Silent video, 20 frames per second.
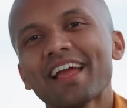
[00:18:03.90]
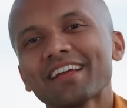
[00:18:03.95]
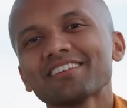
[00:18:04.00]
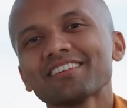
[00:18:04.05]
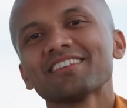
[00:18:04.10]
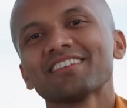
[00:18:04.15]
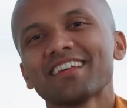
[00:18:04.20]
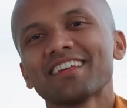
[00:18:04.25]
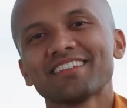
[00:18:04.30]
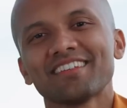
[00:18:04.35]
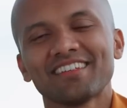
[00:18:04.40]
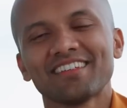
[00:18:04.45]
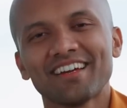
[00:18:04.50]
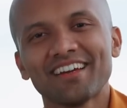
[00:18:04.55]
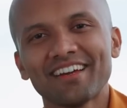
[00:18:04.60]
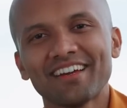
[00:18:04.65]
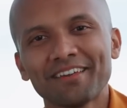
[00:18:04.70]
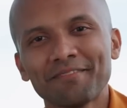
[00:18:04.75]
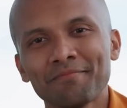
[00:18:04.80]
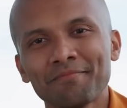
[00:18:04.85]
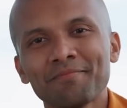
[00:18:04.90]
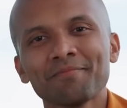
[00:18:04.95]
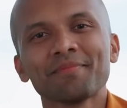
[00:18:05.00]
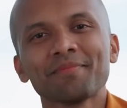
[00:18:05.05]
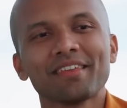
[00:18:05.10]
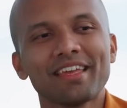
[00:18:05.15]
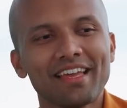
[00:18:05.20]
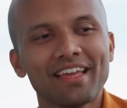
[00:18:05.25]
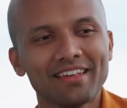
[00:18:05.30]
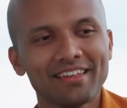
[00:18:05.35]
action at a time
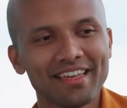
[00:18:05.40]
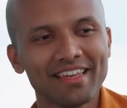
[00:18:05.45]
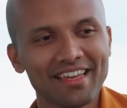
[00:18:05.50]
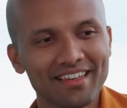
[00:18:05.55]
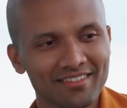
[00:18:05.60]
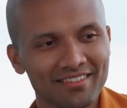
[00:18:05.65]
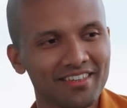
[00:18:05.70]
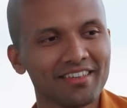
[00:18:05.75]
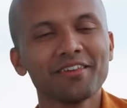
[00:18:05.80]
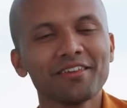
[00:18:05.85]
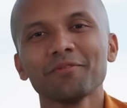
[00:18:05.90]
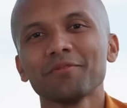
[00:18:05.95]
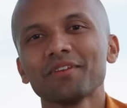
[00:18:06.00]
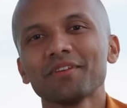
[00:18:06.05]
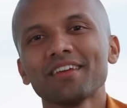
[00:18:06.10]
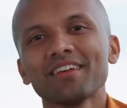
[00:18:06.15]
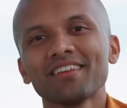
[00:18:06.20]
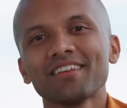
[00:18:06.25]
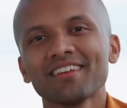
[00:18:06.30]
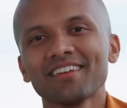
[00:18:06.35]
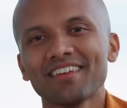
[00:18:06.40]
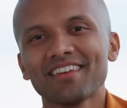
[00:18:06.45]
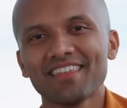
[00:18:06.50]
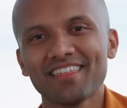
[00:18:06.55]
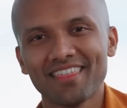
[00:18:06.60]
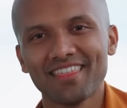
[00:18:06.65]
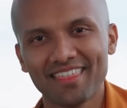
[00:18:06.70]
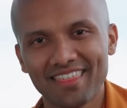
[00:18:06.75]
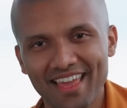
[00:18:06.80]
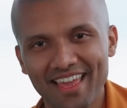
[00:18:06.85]
and execute it,
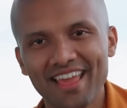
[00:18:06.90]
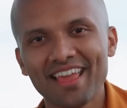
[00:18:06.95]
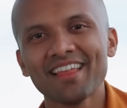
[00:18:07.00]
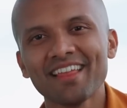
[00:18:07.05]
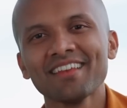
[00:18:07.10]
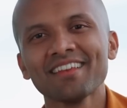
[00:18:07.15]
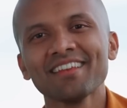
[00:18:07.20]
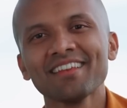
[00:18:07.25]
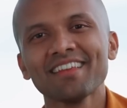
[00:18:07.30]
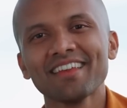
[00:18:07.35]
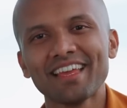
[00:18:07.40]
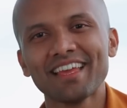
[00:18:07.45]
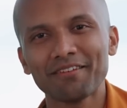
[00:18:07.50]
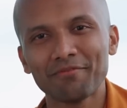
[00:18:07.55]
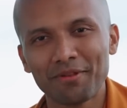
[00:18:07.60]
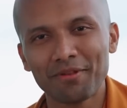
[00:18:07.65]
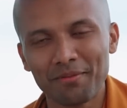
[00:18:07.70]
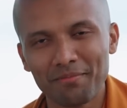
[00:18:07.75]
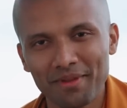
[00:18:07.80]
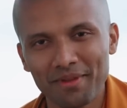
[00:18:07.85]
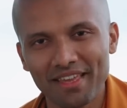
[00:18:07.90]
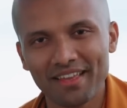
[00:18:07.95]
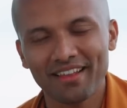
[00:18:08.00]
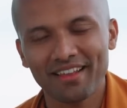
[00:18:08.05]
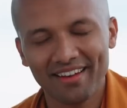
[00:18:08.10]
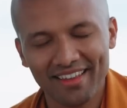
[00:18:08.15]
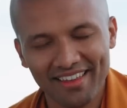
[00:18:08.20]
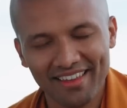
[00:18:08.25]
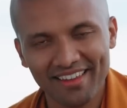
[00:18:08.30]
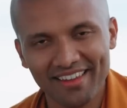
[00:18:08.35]
then it will be
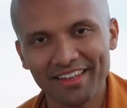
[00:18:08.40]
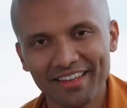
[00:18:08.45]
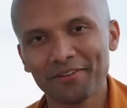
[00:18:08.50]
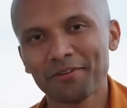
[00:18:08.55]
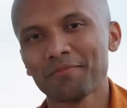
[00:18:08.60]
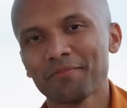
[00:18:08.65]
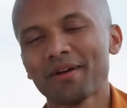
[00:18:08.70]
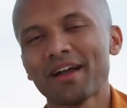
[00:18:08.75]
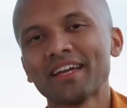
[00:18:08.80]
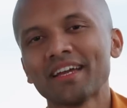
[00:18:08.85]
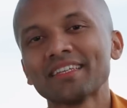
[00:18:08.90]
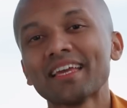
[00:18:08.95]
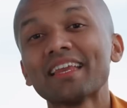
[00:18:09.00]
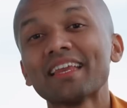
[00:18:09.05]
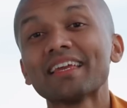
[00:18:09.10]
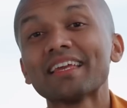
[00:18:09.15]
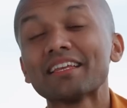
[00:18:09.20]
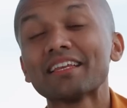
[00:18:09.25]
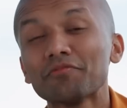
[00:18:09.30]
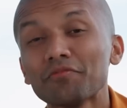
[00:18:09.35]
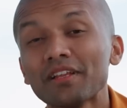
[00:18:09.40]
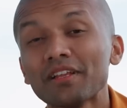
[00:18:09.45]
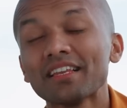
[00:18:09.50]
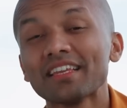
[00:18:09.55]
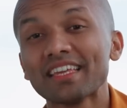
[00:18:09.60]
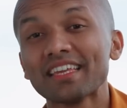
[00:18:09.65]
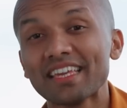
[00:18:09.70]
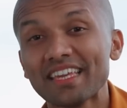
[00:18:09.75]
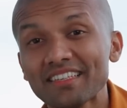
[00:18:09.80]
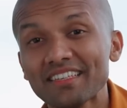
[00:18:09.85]
clear in your mind and it will
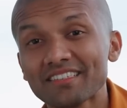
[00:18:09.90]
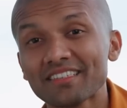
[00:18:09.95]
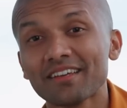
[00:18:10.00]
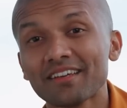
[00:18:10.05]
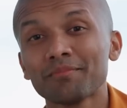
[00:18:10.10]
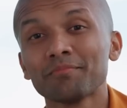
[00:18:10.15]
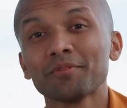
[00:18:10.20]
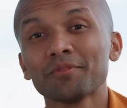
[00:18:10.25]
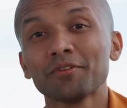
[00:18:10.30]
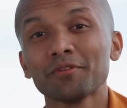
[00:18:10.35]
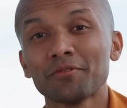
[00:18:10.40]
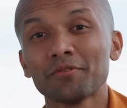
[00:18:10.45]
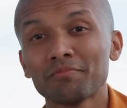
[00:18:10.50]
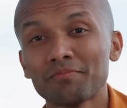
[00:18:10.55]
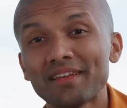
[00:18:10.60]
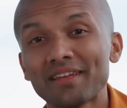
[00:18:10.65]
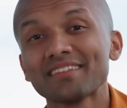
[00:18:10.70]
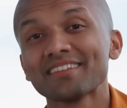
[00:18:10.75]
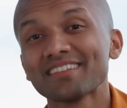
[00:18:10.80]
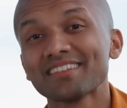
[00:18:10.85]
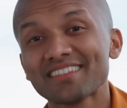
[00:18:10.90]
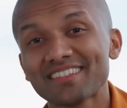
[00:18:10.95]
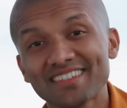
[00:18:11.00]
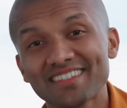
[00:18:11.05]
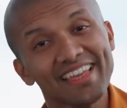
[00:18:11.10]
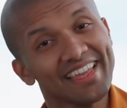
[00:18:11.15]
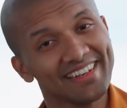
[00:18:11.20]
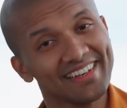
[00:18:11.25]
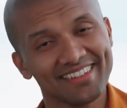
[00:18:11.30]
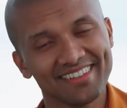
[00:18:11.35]
ease up your mental
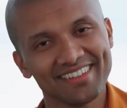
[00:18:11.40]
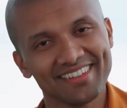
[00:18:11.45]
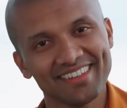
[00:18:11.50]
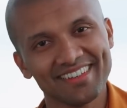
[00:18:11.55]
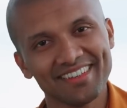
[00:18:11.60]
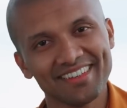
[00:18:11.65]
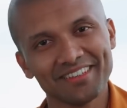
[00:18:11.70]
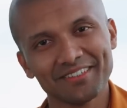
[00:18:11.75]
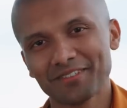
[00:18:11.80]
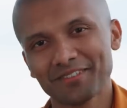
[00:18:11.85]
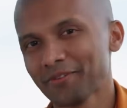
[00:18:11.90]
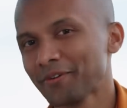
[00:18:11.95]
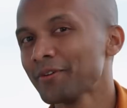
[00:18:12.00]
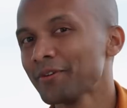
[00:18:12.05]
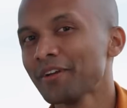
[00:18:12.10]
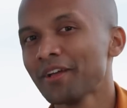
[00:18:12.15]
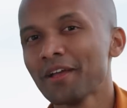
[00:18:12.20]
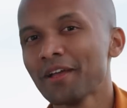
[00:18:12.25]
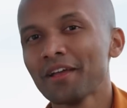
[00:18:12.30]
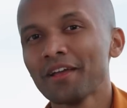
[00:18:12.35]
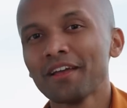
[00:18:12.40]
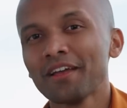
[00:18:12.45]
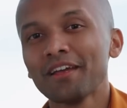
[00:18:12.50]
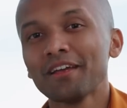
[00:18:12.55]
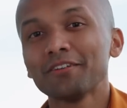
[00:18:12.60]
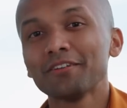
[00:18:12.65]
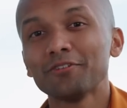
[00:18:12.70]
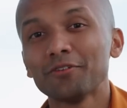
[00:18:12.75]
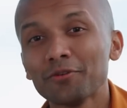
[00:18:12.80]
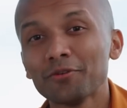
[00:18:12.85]
state. So,
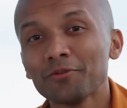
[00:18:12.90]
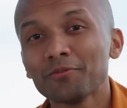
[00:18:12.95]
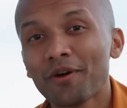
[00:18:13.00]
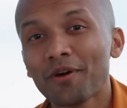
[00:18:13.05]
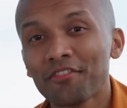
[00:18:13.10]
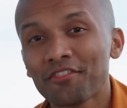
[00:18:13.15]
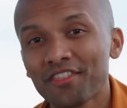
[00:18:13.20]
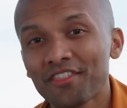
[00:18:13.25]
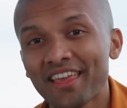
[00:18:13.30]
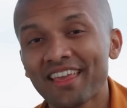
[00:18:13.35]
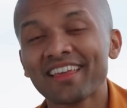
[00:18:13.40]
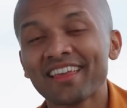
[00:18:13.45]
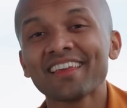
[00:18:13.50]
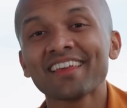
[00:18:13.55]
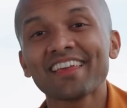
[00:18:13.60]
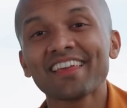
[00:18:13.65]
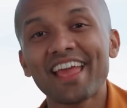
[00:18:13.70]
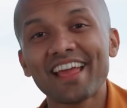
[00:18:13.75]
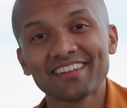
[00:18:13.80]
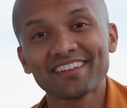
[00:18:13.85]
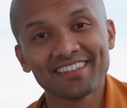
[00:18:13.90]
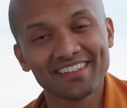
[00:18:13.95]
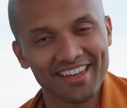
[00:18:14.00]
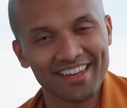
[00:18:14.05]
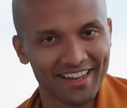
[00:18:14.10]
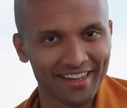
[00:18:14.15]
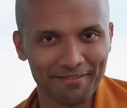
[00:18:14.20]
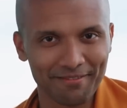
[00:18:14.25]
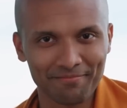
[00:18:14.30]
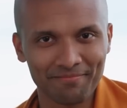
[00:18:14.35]
do one thing at a
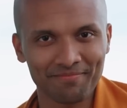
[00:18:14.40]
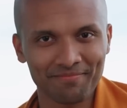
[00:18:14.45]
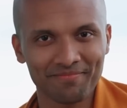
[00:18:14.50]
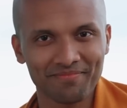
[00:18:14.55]
time.